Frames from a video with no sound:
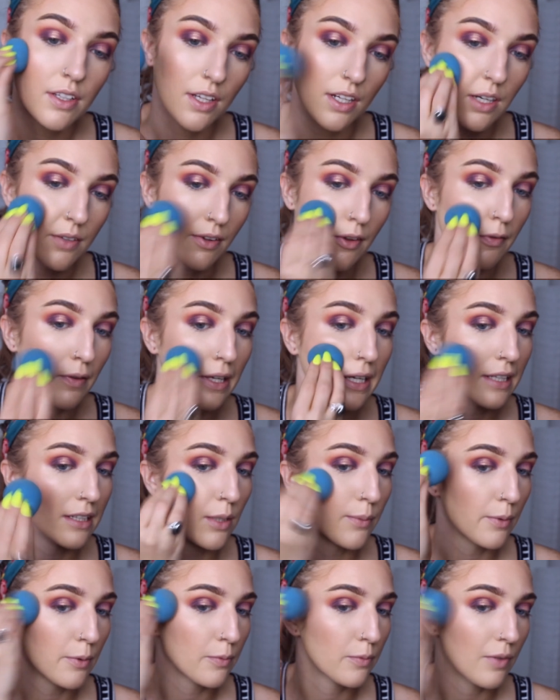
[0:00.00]
And if you feel like
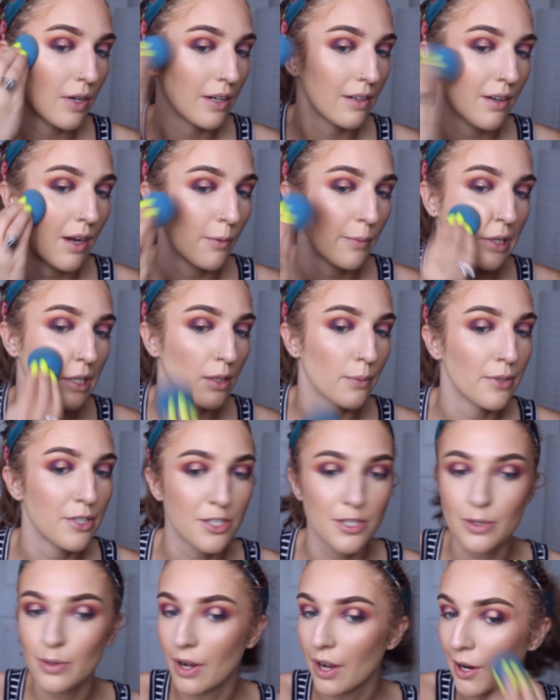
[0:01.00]
I went a little
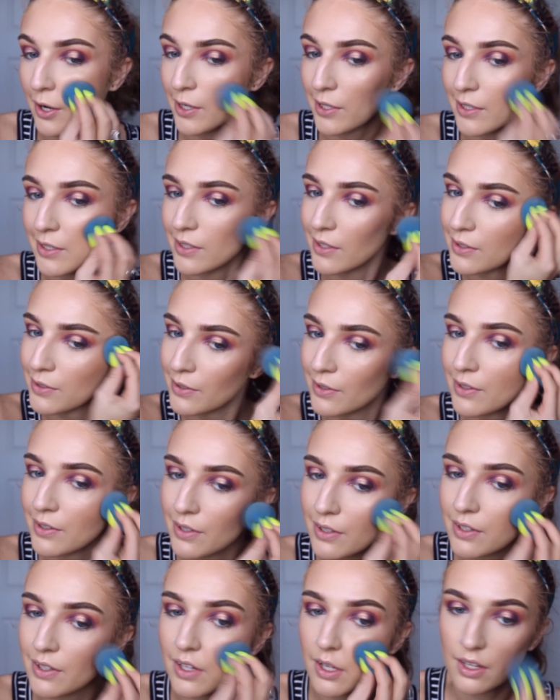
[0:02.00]
bit too hard,
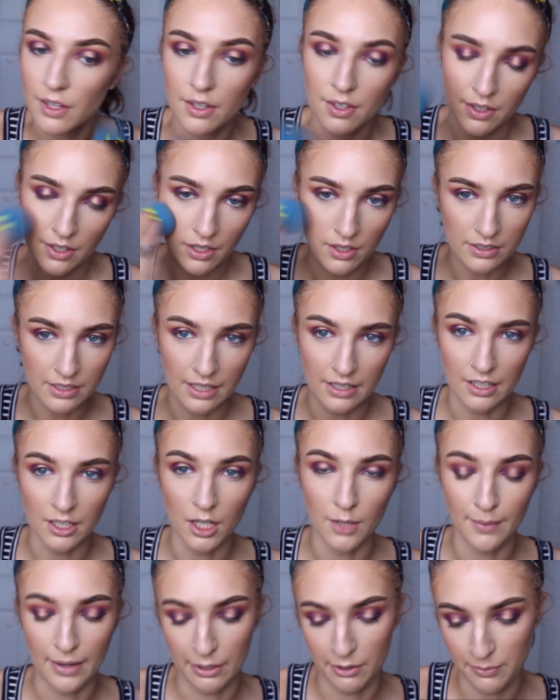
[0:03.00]
again, I
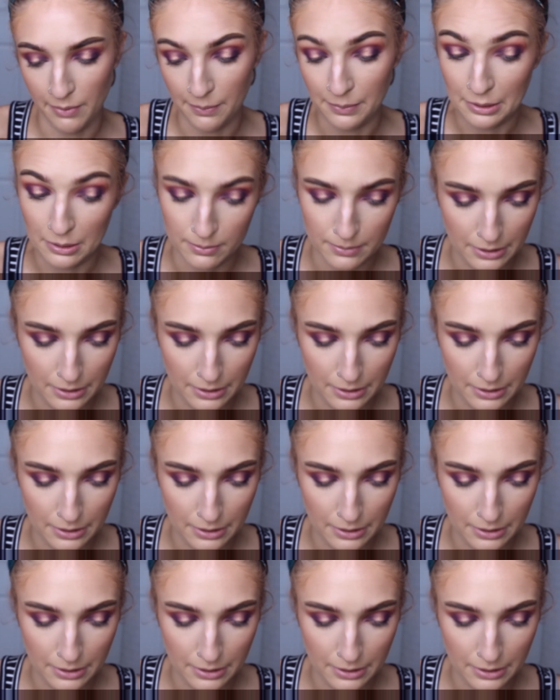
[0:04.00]
go back with my